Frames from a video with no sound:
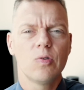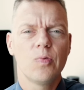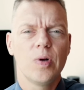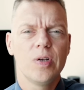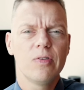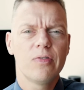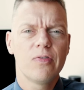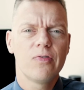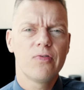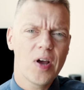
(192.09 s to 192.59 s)
And
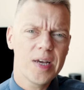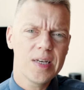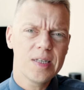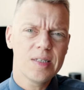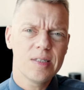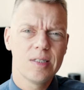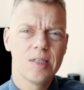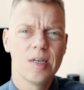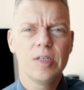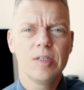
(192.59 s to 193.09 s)
when you
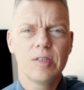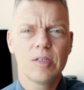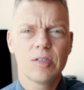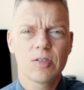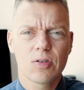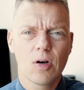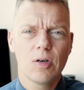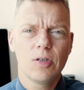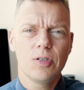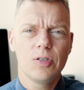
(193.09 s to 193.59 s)
face these
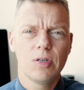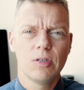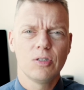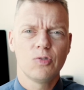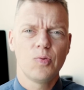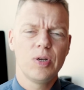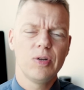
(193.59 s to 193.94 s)
discussions,